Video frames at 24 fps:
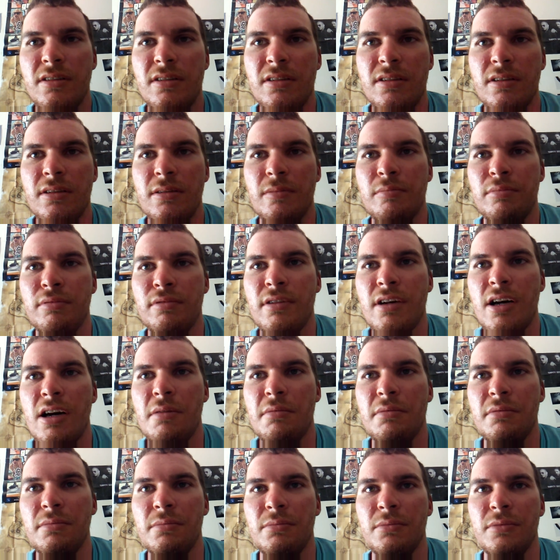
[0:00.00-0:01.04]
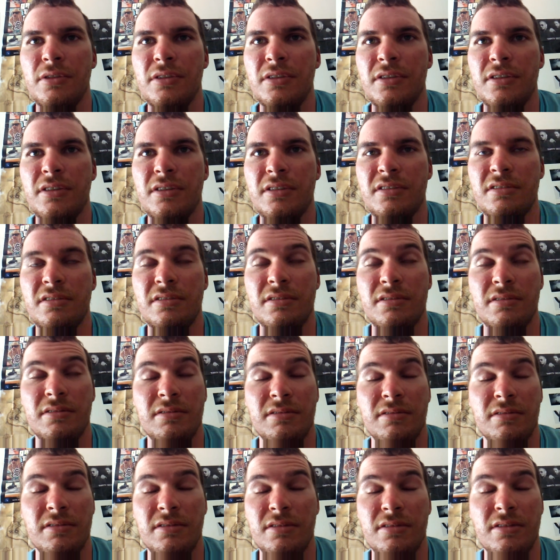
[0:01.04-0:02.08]
a problem with
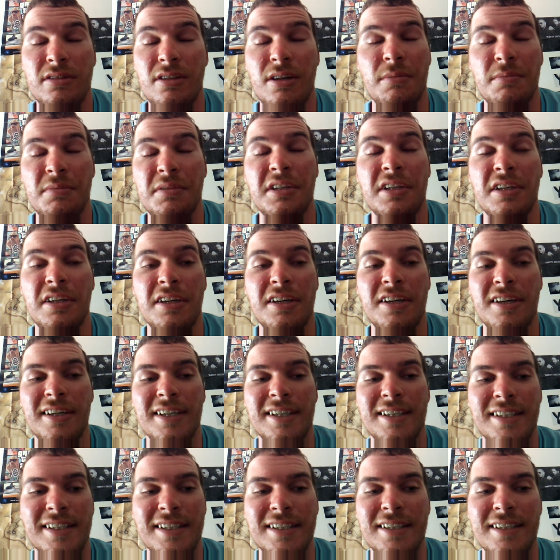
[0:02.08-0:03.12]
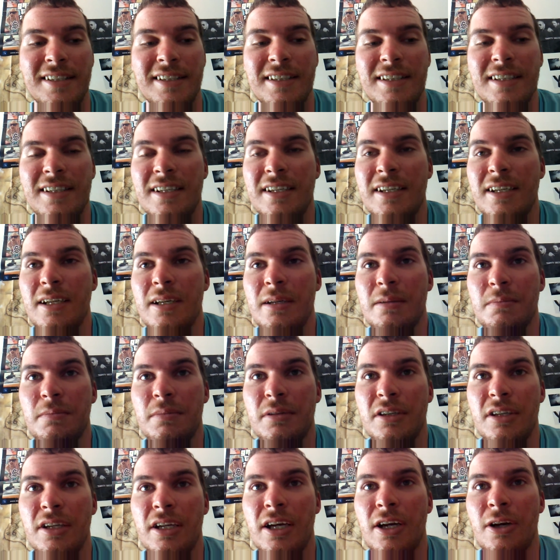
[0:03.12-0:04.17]
something.
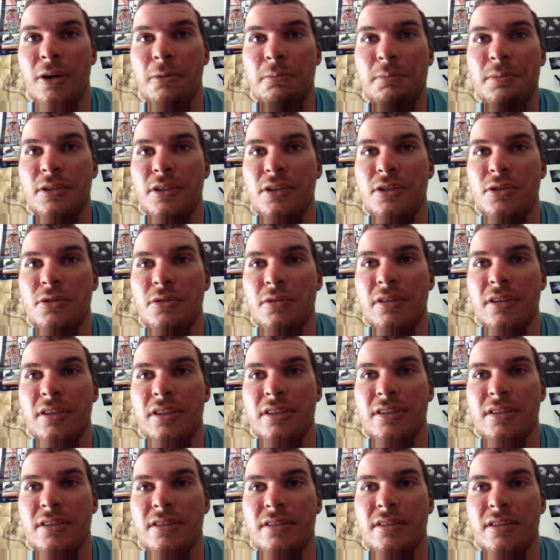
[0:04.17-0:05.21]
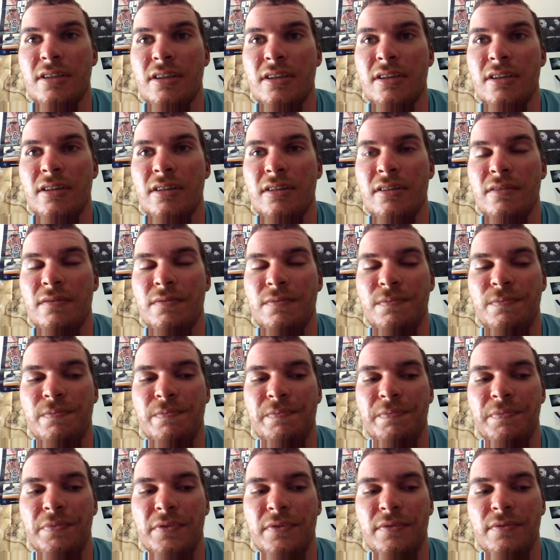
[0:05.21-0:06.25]
But I hope you enjoyed this
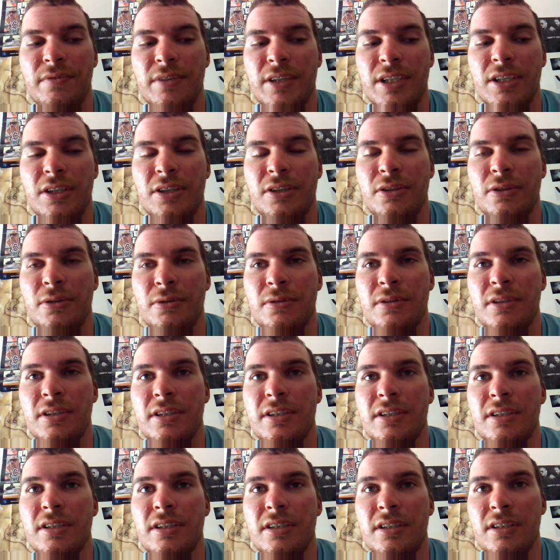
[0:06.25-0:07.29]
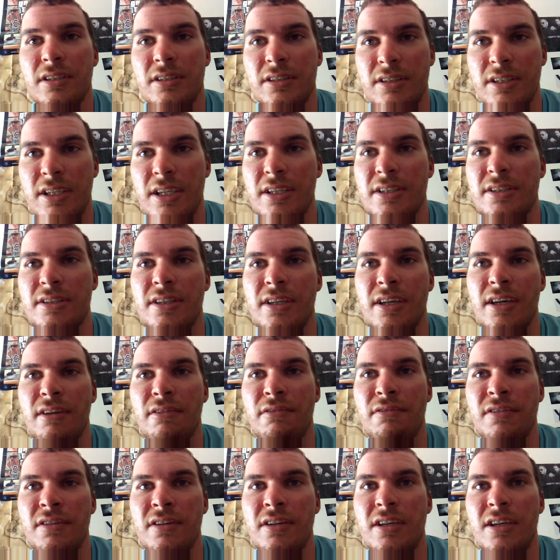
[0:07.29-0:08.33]
video. Stay
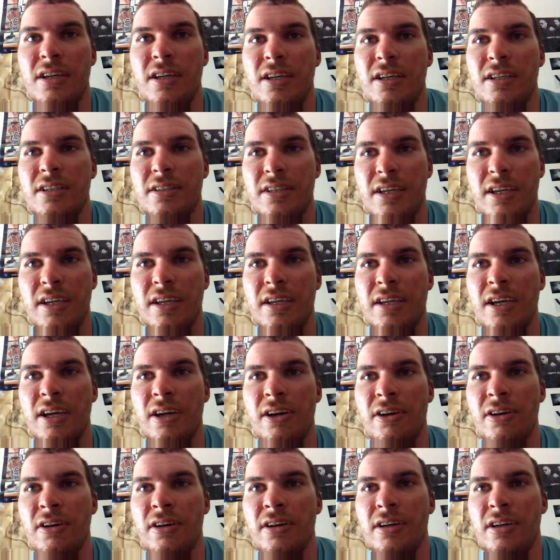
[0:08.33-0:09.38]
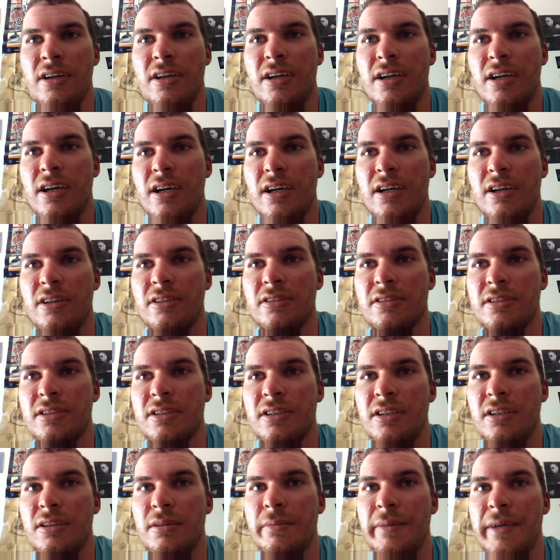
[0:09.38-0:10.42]
safe. Take care. And I'll
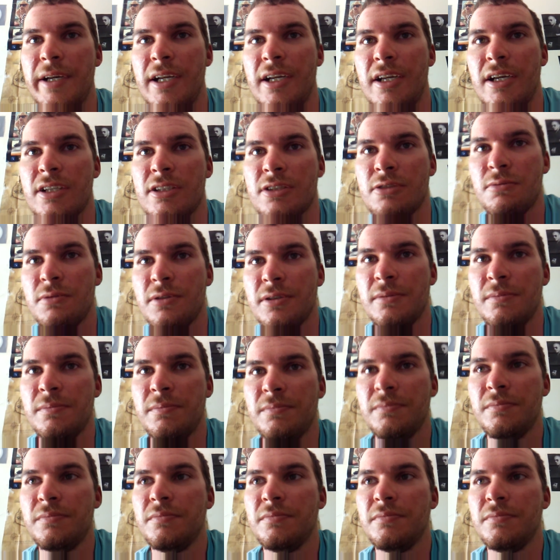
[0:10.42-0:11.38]
see you in my next one.